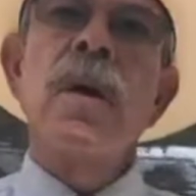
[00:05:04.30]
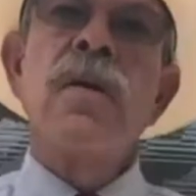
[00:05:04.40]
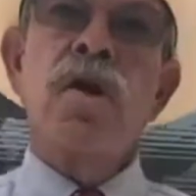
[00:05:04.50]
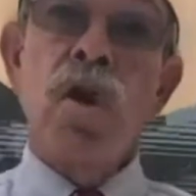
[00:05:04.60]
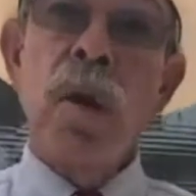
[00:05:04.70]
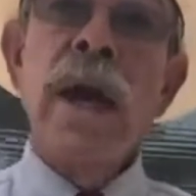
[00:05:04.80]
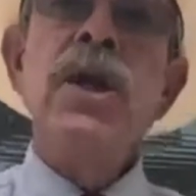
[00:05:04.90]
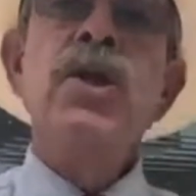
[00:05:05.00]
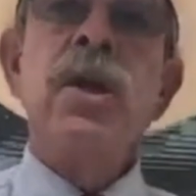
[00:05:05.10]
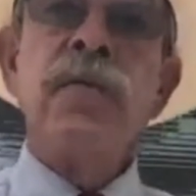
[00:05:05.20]
the
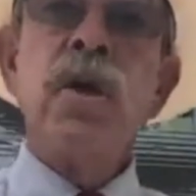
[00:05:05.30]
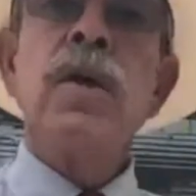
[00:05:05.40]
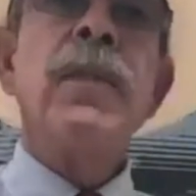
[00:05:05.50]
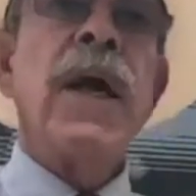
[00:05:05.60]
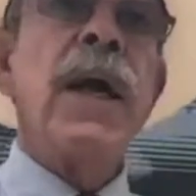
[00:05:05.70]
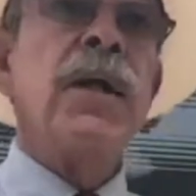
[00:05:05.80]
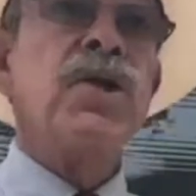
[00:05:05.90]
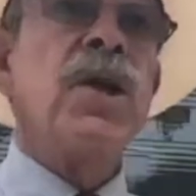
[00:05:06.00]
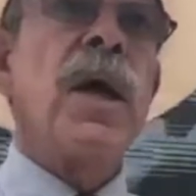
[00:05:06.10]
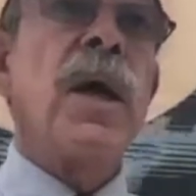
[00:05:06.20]
creation of good-paying
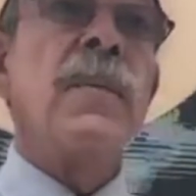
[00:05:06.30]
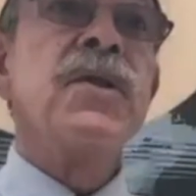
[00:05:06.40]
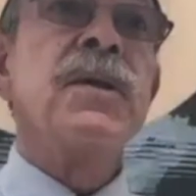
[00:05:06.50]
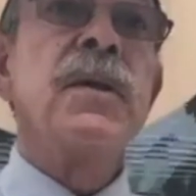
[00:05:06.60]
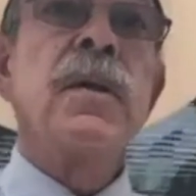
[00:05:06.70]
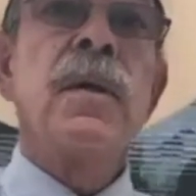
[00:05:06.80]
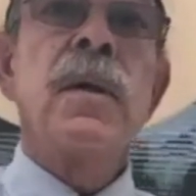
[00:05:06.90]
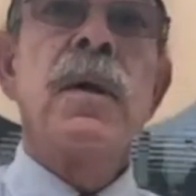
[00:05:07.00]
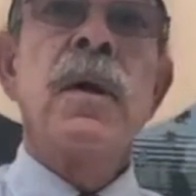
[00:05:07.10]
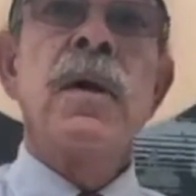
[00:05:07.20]
jobs
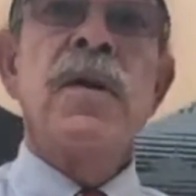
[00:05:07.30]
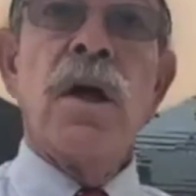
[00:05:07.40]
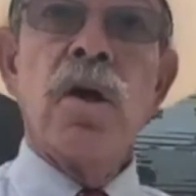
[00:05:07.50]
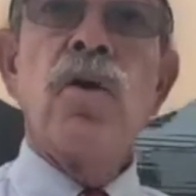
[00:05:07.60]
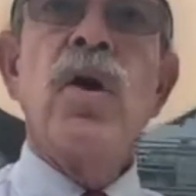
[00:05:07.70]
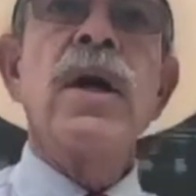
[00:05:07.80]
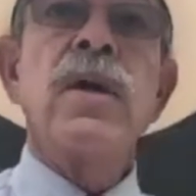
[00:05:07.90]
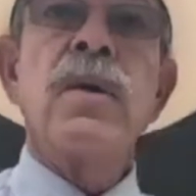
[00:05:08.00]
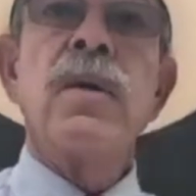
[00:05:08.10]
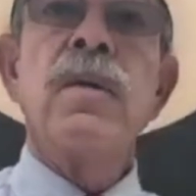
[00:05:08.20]
that are
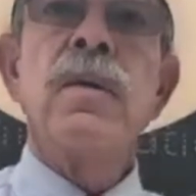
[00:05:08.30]
critical